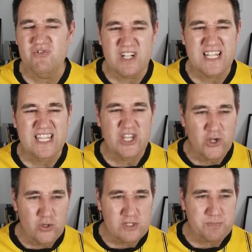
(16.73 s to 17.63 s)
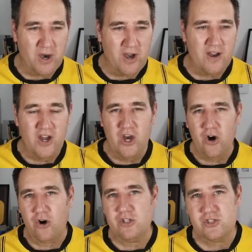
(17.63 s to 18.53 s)
really use, but
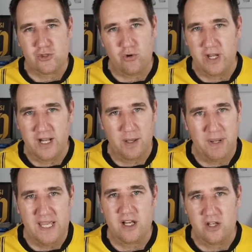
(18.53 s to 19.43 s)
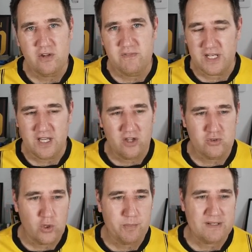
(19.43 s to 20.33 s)
I saw it in a Mega Luke video
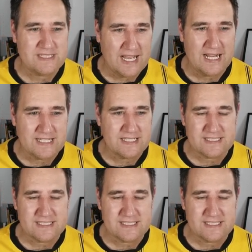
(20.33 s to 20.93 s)
talking about tactics,